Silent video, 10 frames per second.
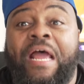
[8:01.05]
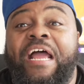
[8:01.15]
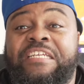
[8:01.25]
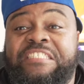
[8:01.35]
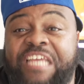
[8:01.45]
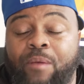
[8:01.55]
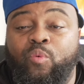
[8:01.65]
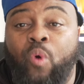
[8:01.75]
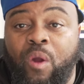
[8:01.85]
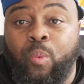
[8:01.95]
accept
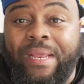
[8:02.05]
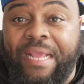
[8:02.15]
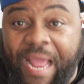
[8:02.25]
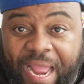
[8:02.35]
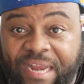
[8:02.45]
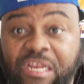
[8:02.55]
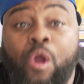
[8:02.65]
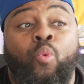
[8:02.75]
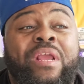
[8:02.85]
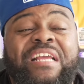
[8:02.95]
where we at,
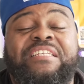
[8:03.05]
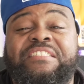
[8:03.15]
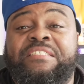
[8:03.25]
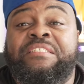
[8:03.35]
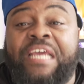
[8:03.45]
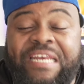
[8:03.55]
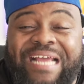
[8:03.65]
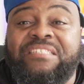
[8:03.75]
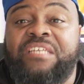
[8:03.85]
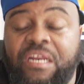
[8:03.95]
we can send
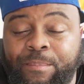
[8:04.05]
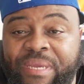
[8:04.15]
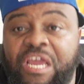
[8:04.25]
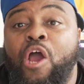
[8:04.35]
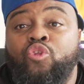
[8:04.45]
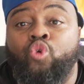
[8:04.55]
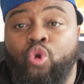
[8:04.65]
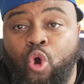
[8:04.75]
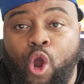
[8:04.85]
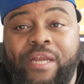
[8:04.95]
that sentiment through
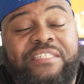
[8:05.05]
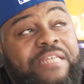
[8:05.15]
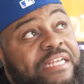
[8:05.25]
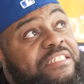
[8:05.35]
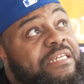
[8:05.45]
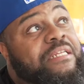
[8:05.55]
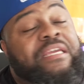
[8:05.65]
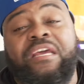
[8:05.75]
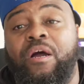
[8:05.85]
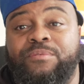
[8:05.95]
the organization and
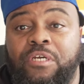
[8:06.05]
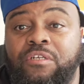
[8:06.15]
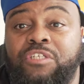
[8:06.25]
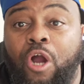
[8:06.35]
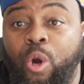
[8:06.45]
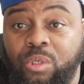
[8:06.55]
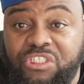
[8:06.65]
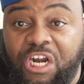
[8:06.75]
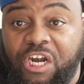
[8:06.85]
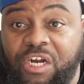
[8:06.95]
get up to, to old
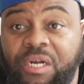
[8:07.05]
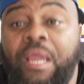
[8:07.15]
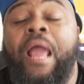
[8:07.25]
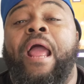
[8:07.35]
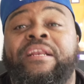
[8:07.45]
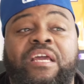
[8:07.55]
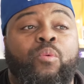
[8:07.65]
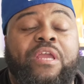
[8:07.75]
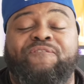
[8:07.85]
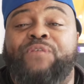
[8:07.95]
Jer, and then
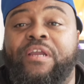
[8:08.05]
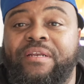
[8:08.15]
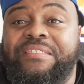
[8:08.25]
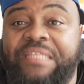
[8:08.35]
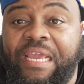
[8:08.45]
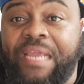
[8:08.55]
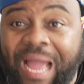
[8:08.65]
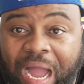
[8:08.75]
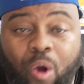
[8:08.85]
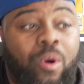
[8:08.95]
we can figure this thing
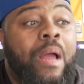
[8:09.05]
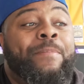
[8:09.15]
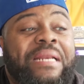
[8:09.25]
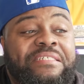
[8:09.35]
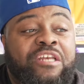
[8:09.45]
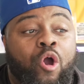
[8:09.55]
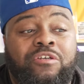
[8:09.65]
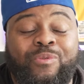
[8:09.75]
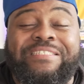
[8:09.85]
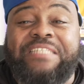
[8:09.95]
out. But as long as
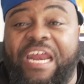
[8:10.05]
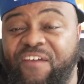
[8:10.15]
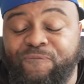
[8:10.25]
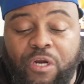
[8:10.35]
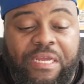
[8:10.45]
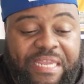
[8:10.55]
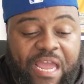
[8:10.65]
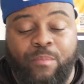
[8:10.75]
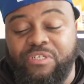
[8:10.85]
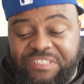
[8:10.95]
we stand in front of
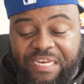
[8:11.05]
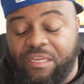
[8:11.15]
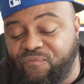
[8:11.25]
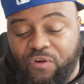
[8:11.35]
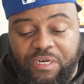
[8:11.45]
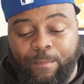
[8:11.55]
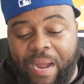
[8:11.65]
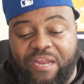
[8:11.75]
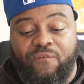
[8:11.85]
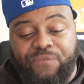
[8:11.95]
camera, sit in front of
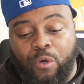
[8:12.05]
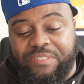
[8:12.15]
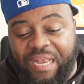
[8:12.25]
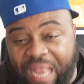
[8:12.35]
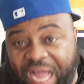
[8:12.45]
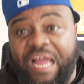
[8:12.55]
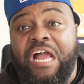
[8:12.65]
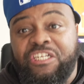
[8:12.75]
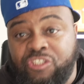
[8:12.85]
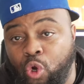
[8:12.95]
microphones, and lie
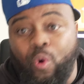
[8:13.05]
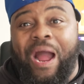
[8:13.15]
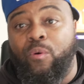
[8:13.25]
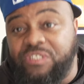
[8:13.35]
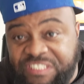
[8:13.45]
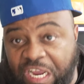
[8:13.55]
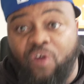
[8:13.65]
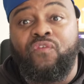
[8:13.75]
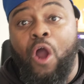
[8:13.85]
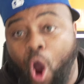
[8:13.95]
to
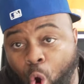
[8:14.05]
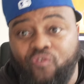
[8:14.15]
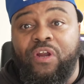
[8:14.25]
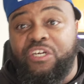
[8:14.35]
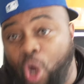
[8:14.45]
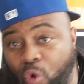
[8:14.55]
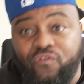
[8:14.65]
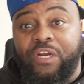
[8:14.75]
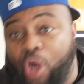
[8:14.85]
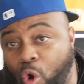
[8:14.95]
ourselves over and
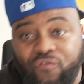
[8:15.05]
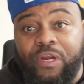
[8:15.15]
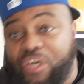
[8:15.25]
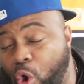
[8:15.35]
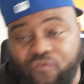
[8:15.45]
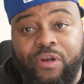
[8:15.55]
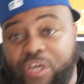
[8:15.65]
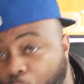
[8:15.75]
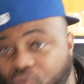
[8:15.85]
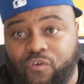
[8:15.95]
over and over and over and
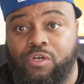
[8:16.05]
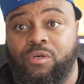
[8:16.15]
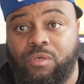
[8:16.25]
over,